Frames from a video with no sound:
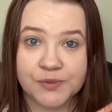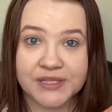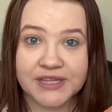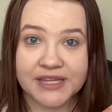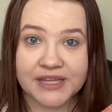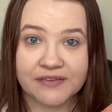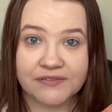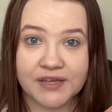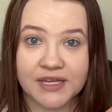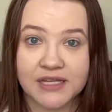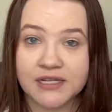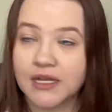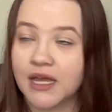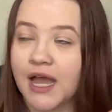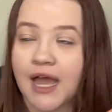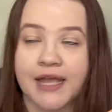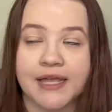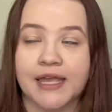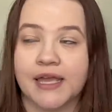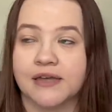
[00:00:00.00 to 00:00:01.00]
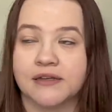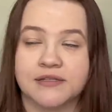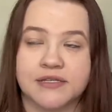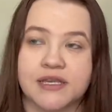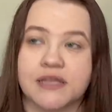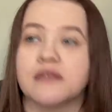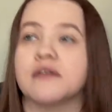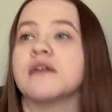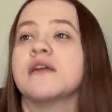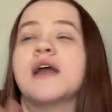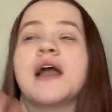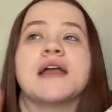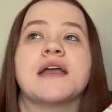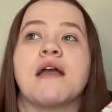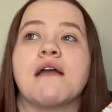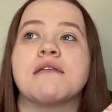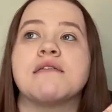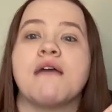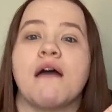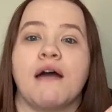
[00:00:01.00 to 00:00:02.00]
believe it? I can't either. I
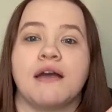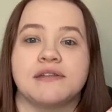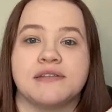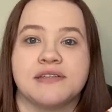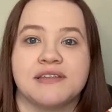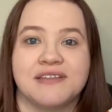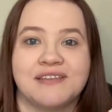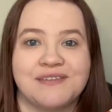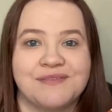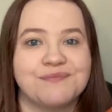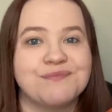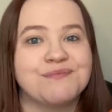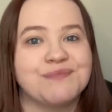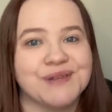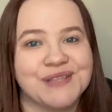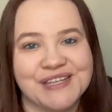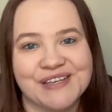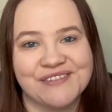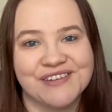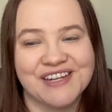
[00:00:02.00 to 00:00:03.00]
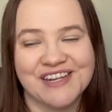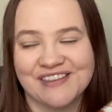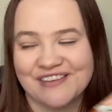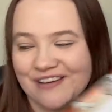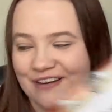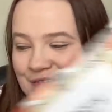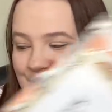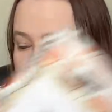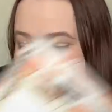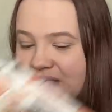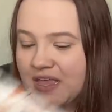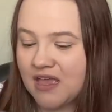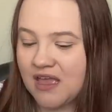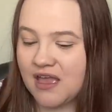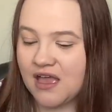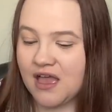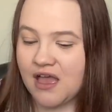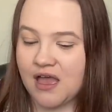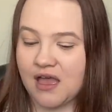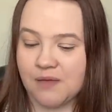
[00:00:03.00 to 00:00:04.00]
cannot believe it either.
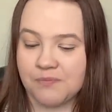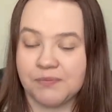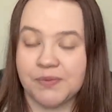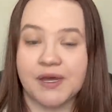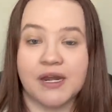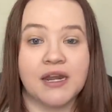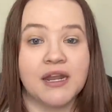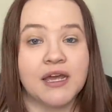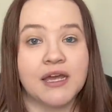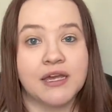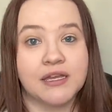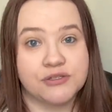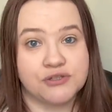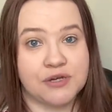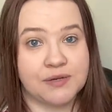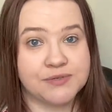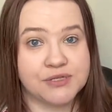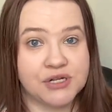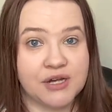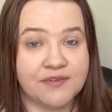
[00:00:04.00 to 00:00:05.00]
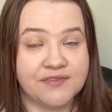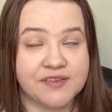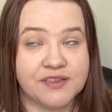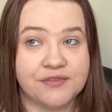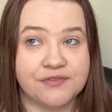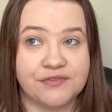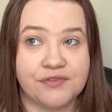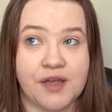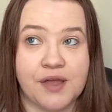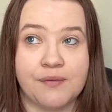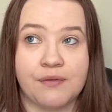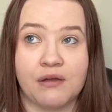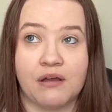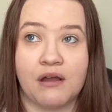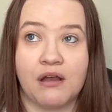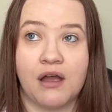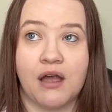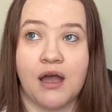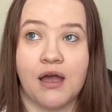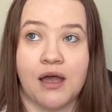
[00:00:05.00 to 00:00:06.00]
But I dropped it off at the
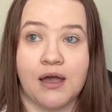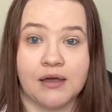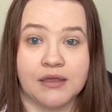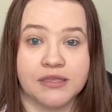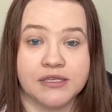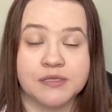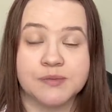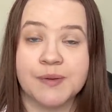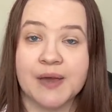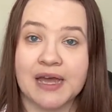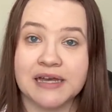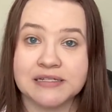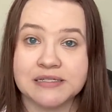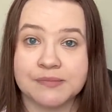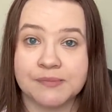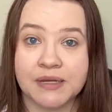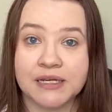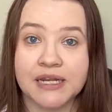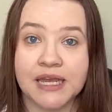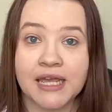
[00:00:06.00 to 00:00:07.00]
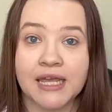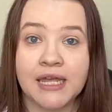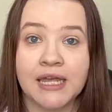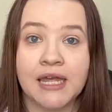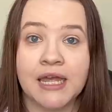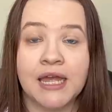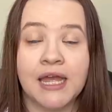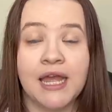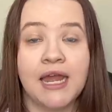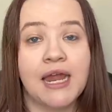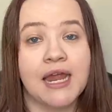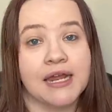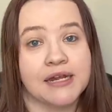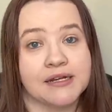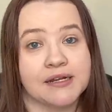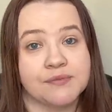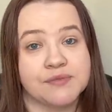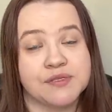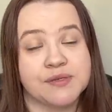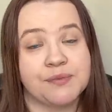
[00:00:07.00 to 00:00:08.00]
framer uh, this past Monday, and
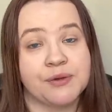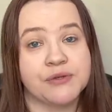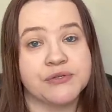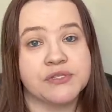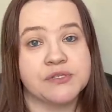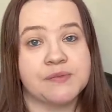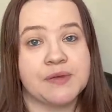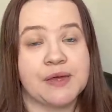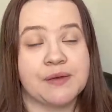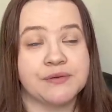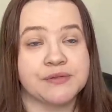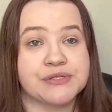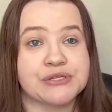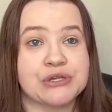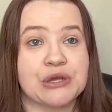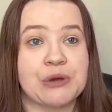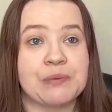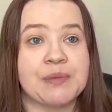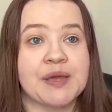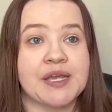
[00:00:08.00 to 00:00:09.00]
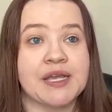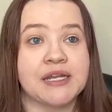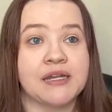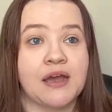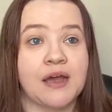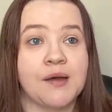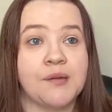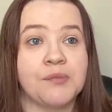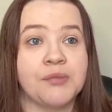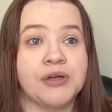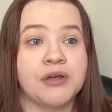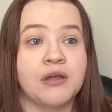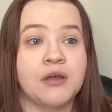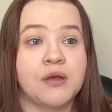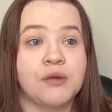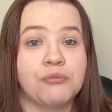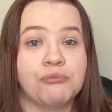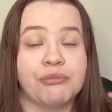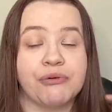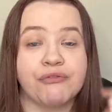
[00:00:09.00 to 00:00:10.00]
I'm supposed to be able to go pick it up
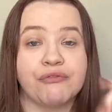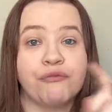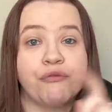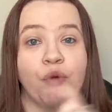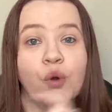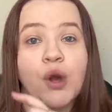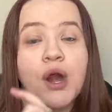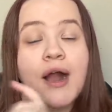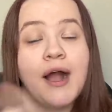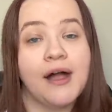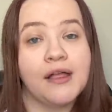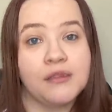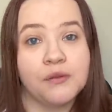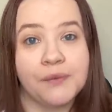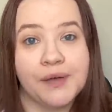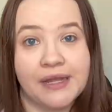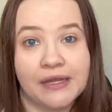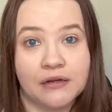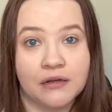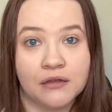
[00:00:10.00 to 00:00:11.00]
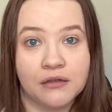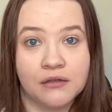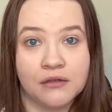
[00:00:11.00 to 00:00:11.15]
before Halloween,